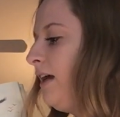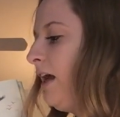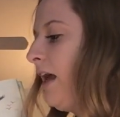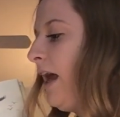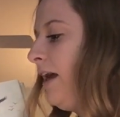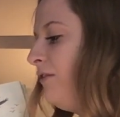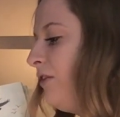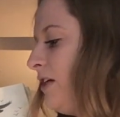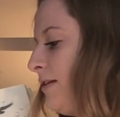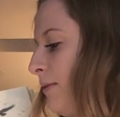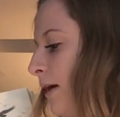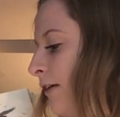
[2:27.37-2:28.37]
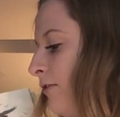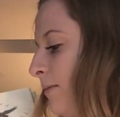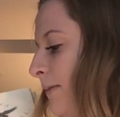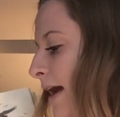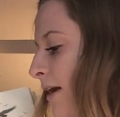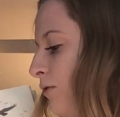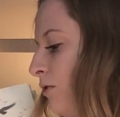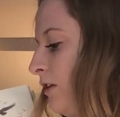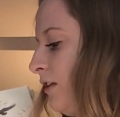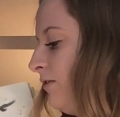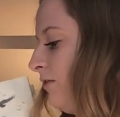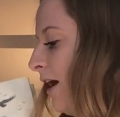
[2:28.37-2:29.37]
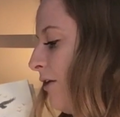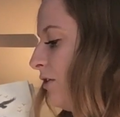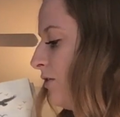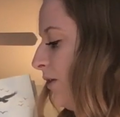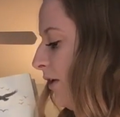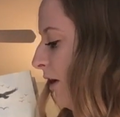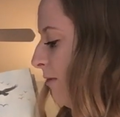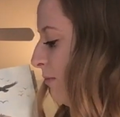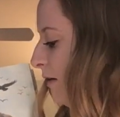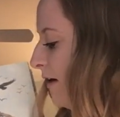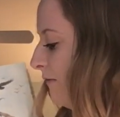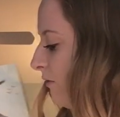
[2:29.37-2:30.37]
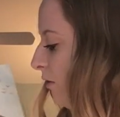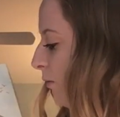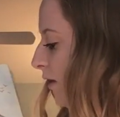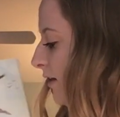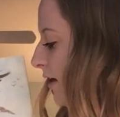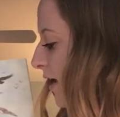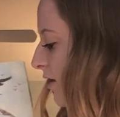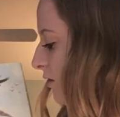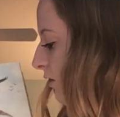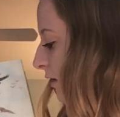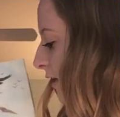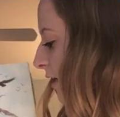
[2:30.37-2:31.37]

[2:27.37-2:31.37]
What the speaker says: Every spring from now on, the flowers will open up for one night only